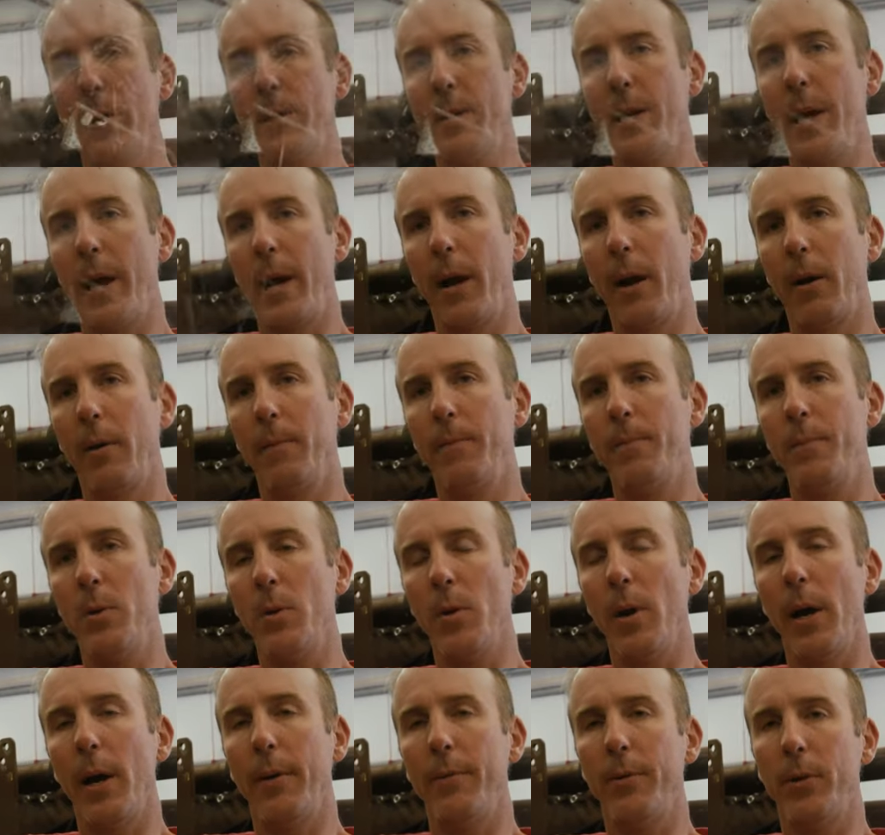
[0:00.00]
and tear, you
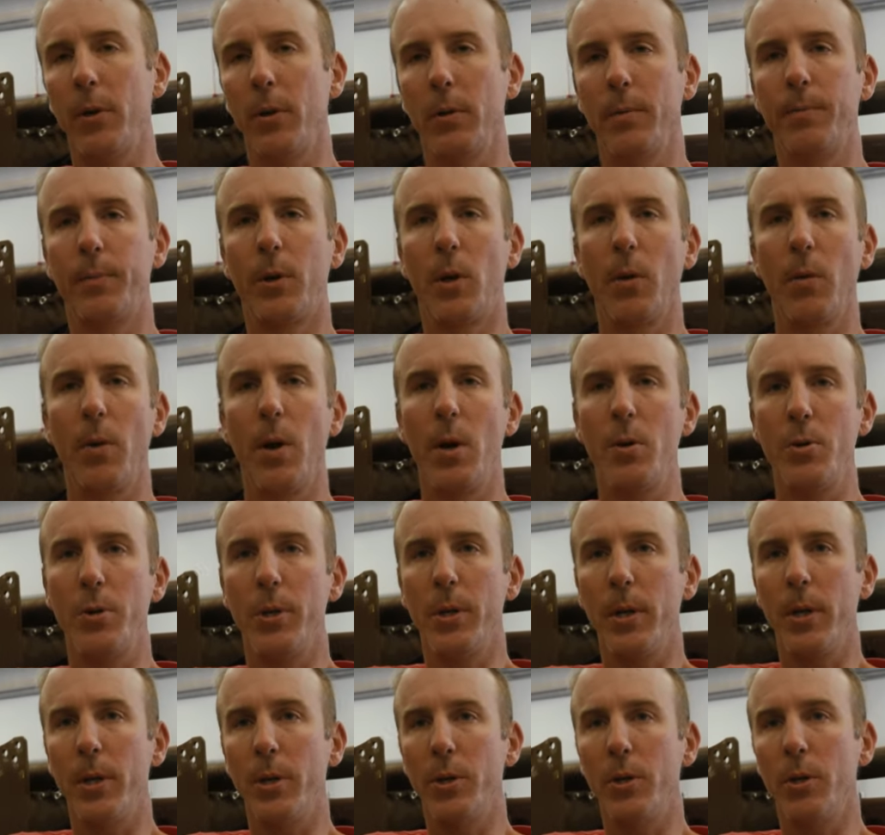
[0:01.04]
have your
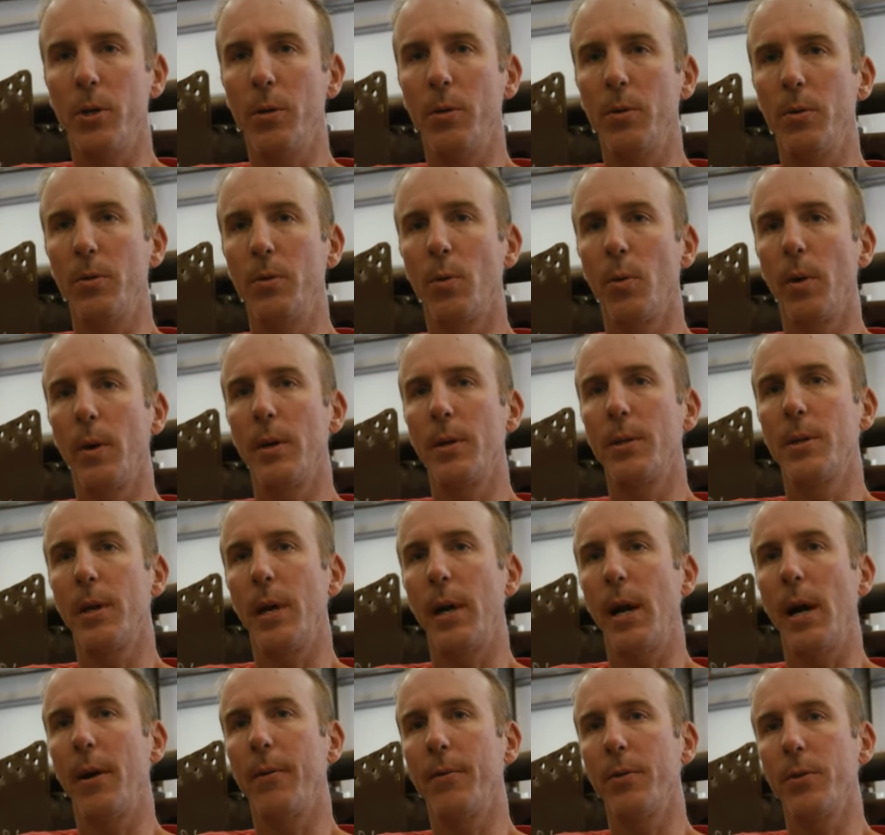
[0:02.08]
corrosion issues where it's set
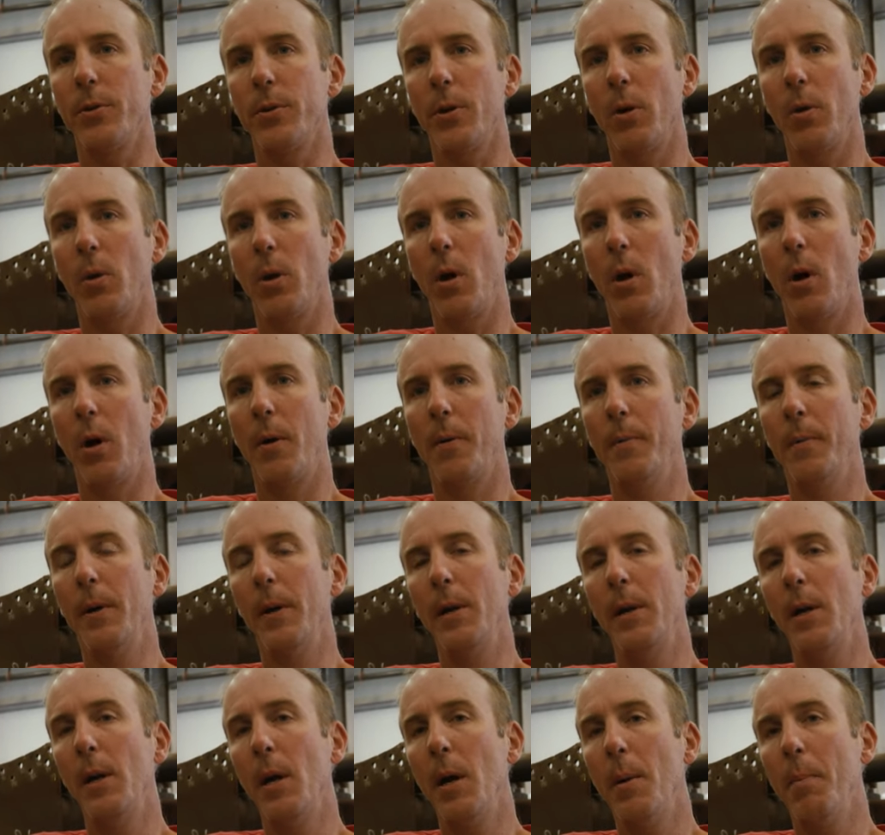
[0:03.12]
out for so long.
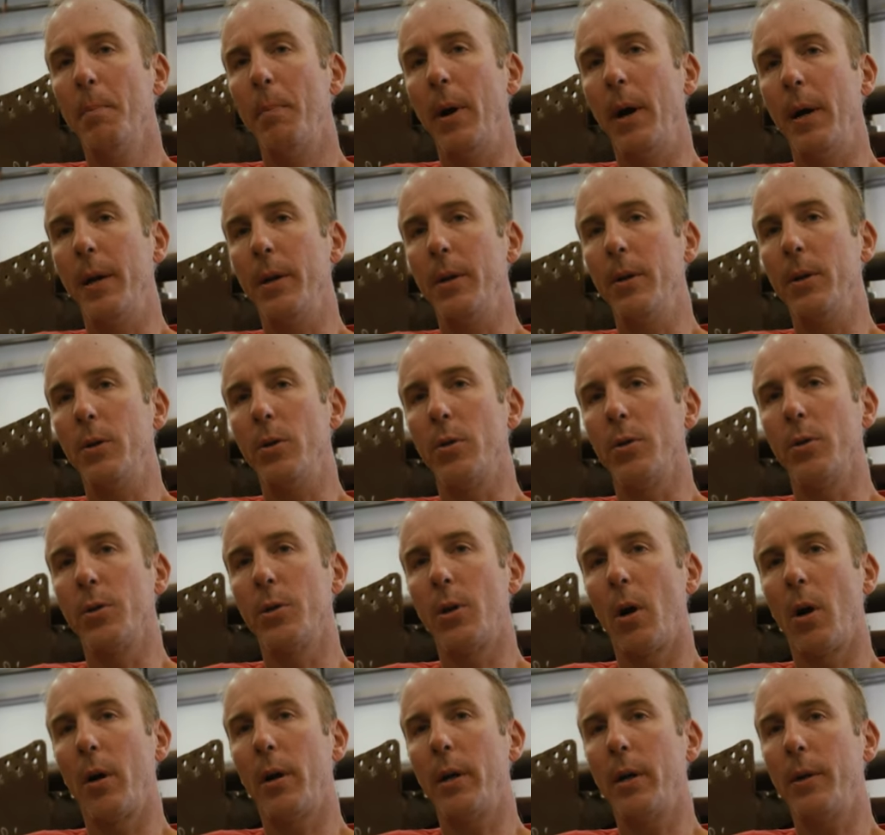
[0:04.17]
But you're
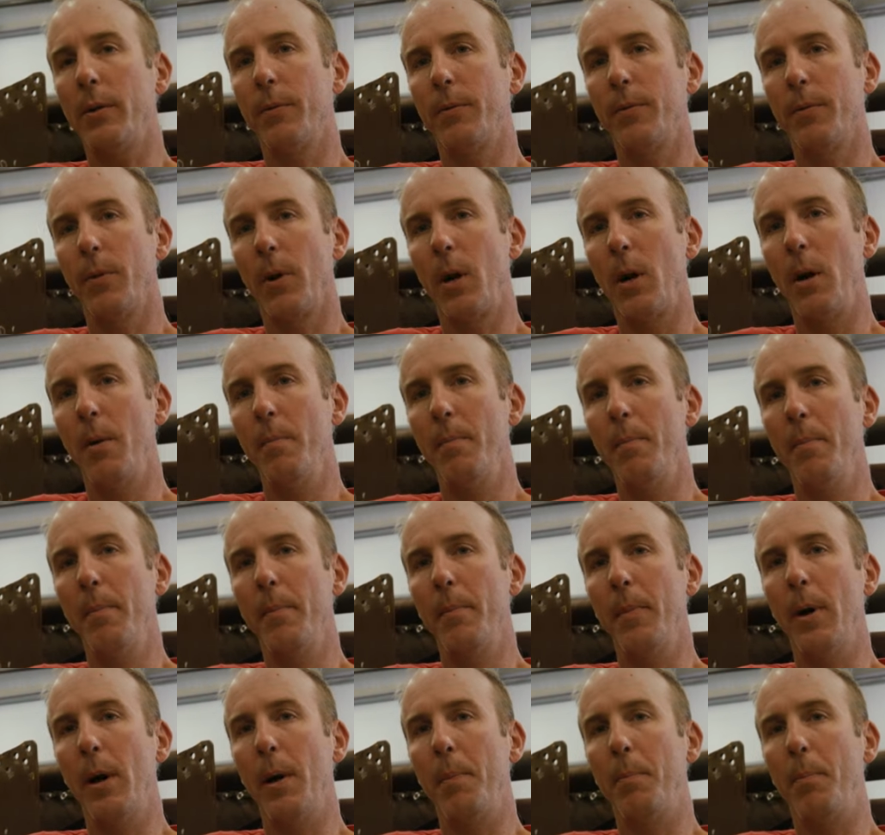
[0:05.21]
starting from
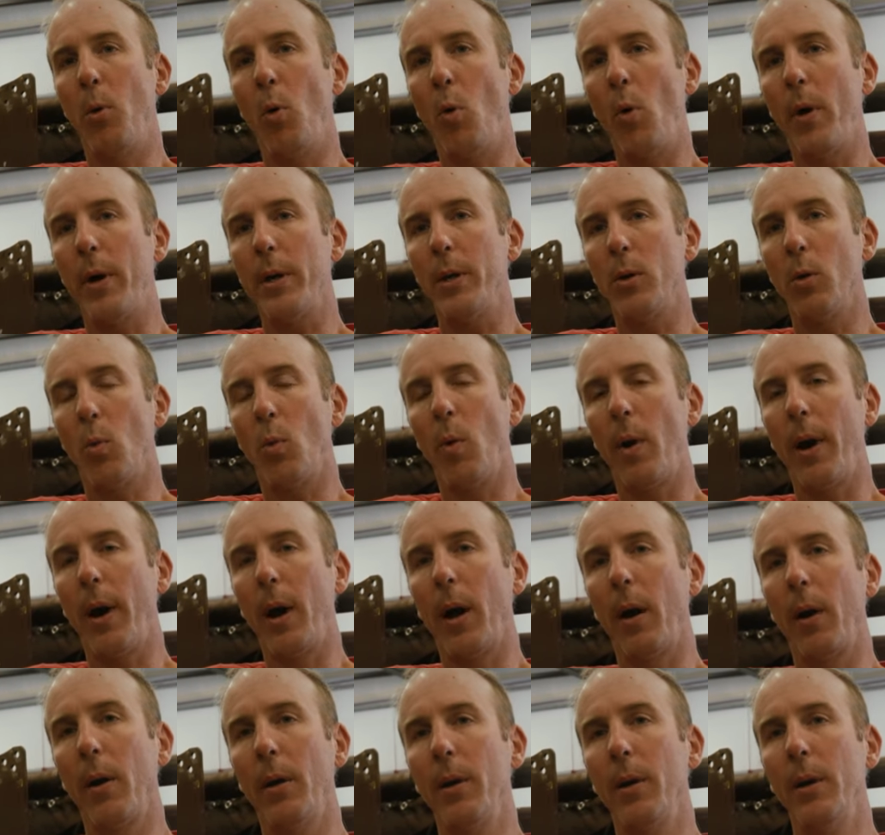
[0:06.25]
a point
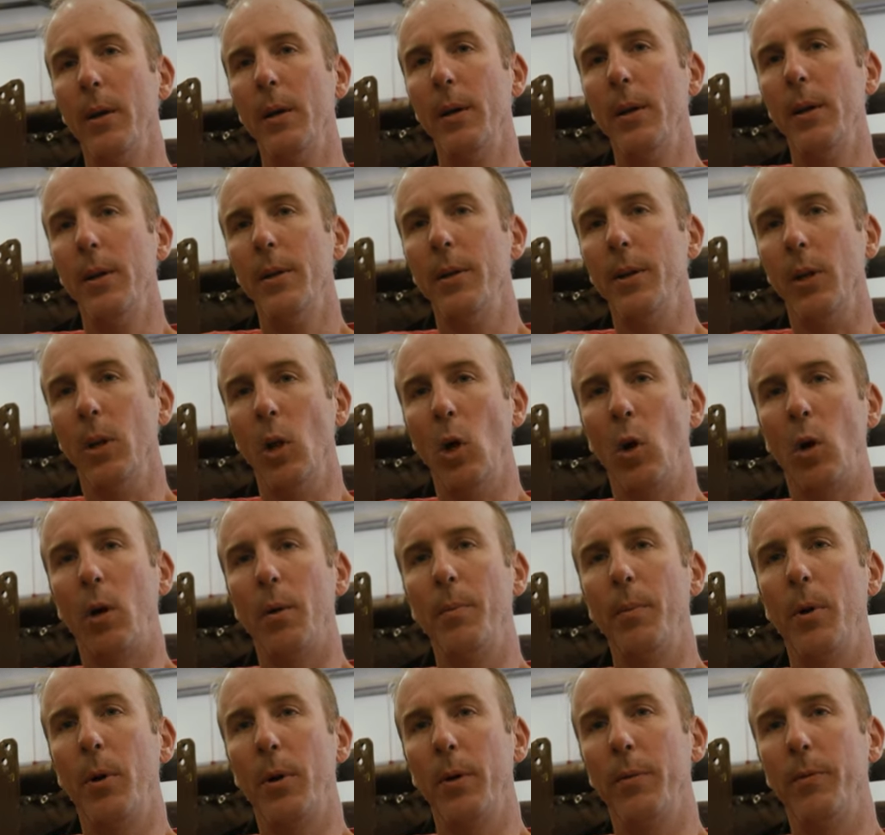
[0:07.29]
where the
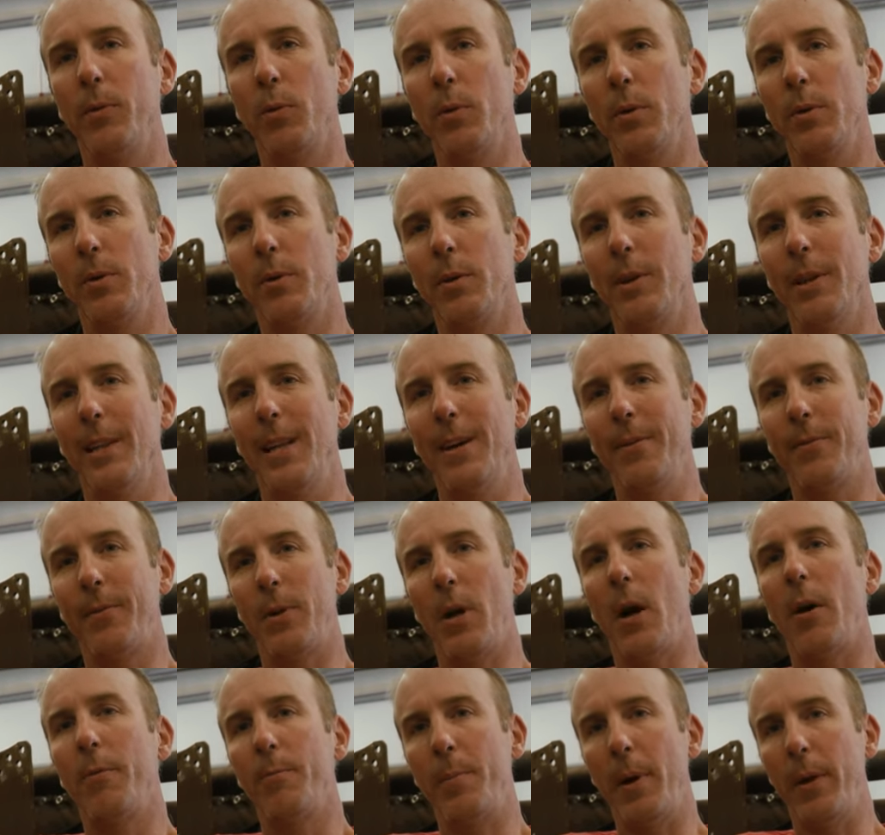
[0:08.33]
locomotive was left
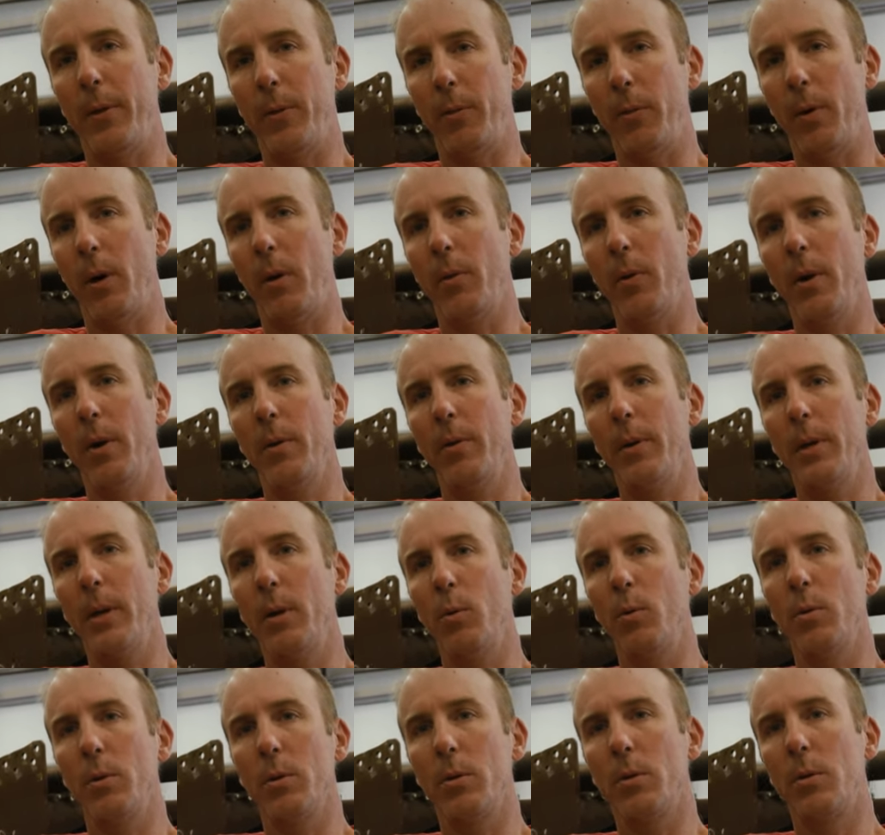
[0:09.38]
off by the railroad. It
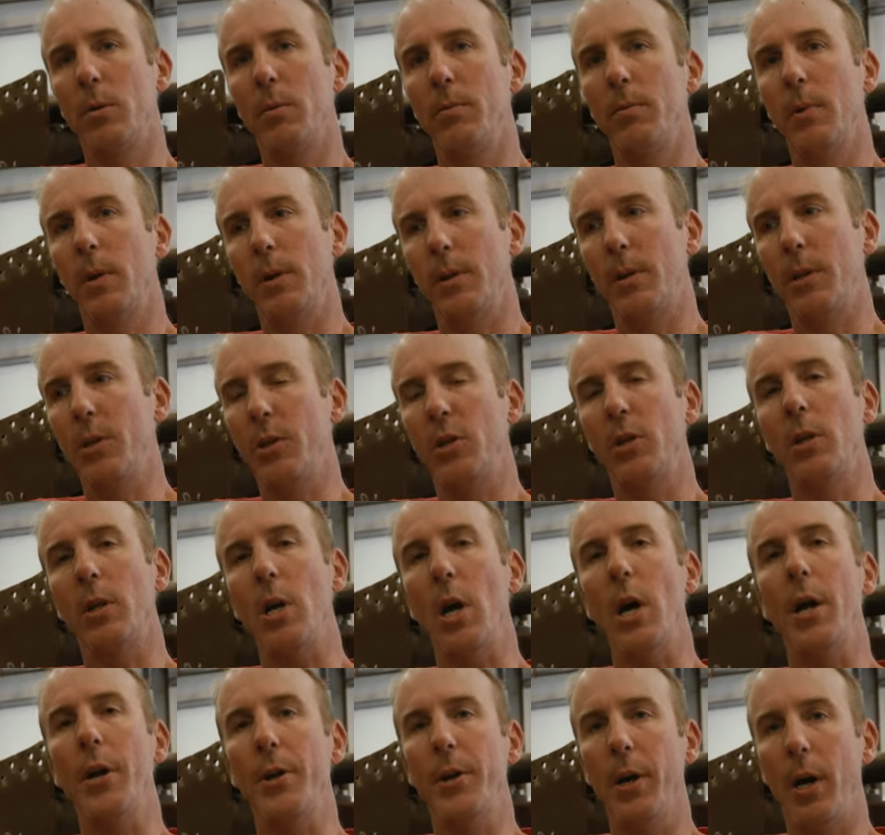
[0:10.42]
was essentially
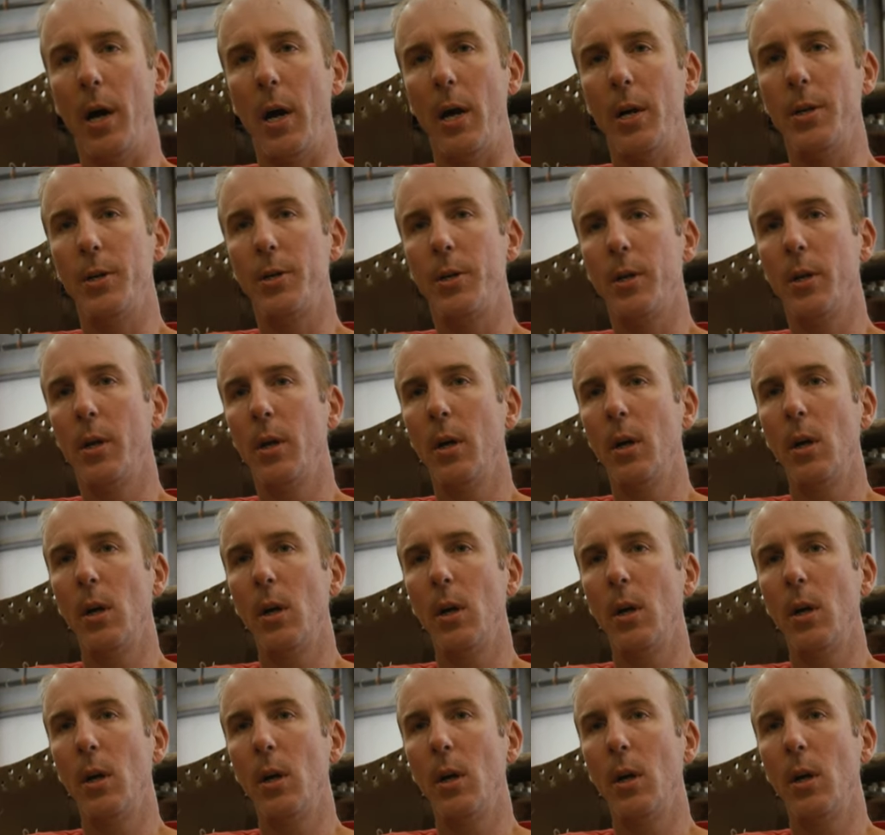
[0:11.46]
untouched.